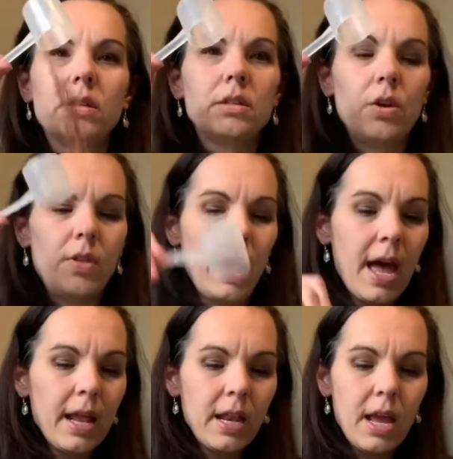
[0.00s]
So
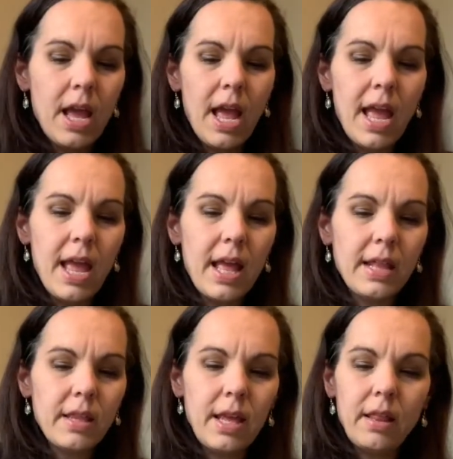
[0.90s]
that, and
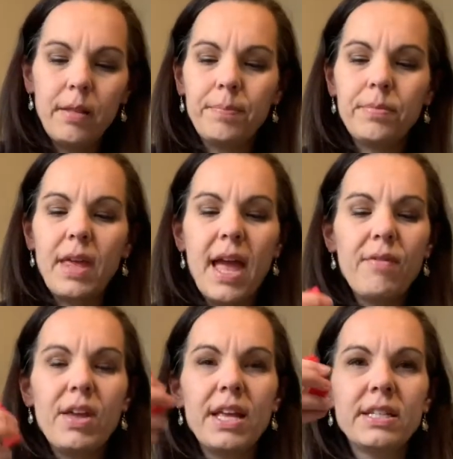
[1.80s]
then they have
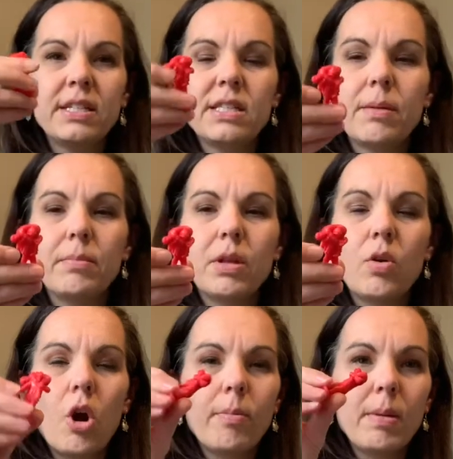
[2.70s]
hidden some little
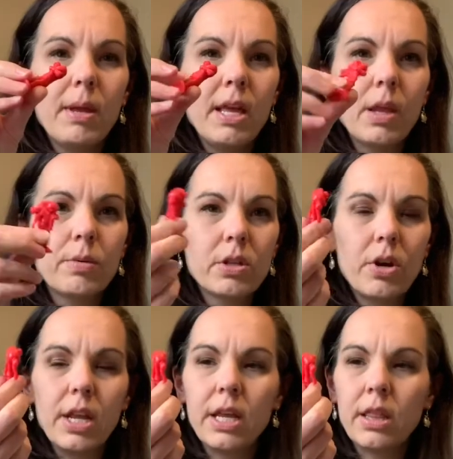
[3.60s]
army man that was
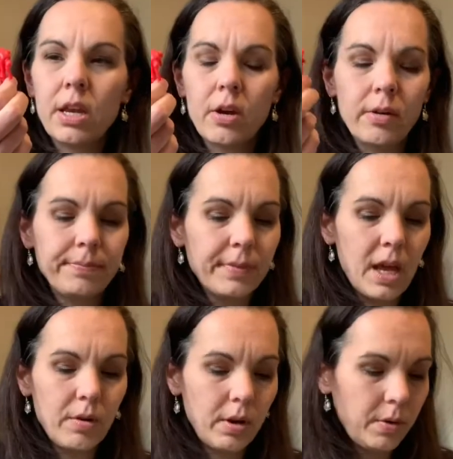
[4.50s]
already in there. I
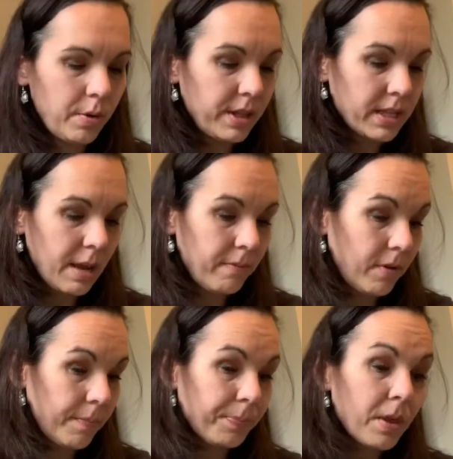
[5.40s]
don't know where this came
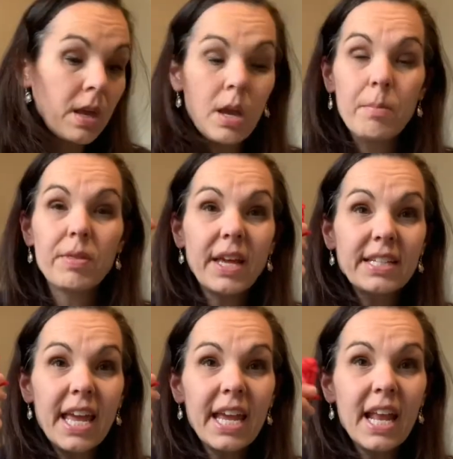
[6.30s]
from, but they
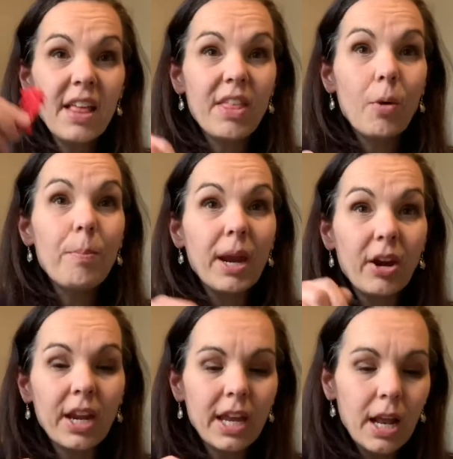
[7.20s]
take it and they'll
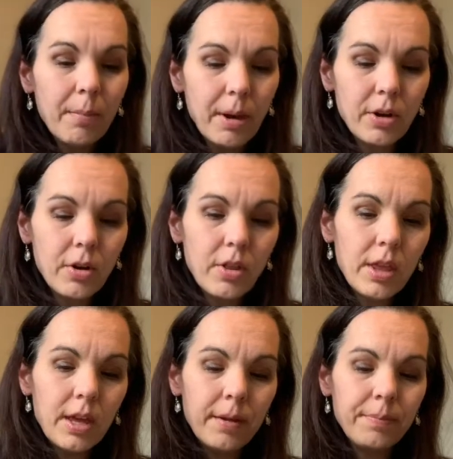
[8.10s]
bury it up
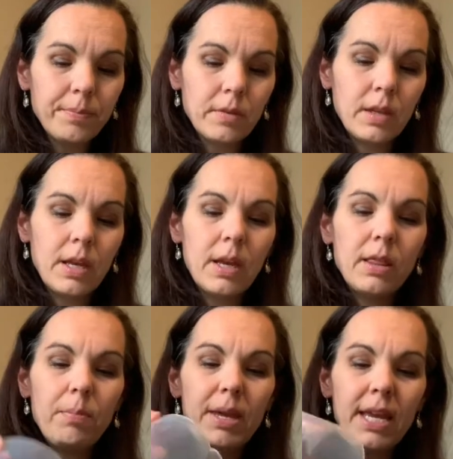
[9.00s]
under the
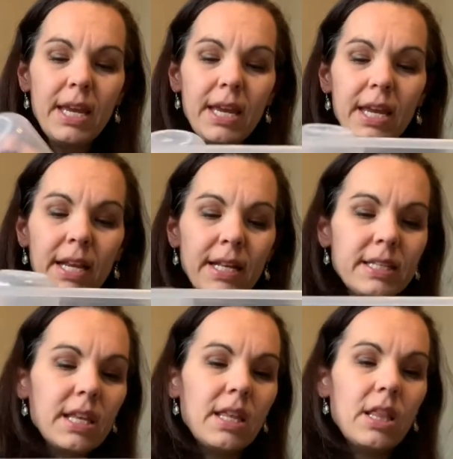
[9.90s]
beans,
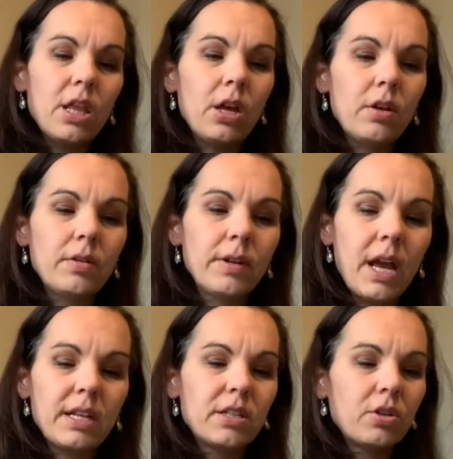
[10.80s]
and then they'll kind
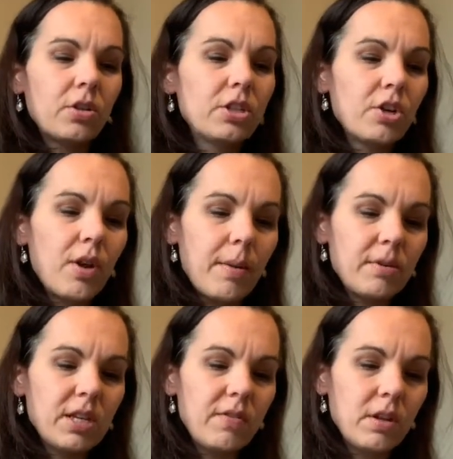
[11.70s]
of search and grab. There's
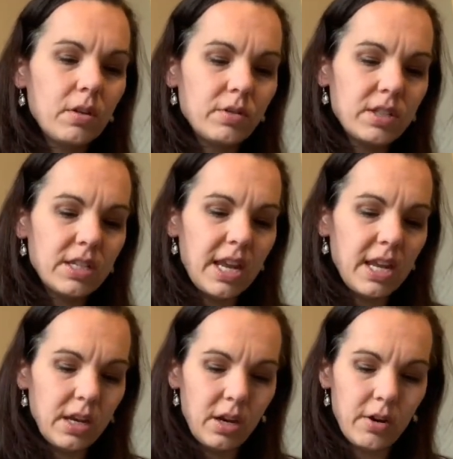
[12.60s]
even a little snake
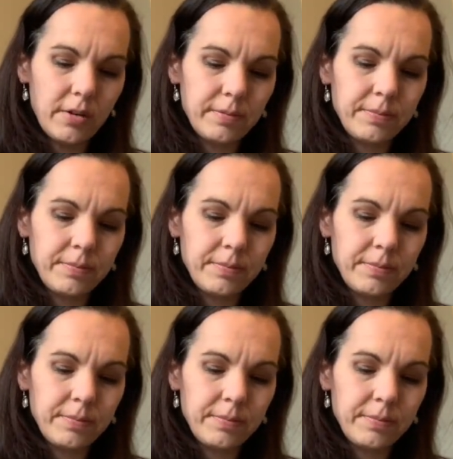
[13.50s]
in here.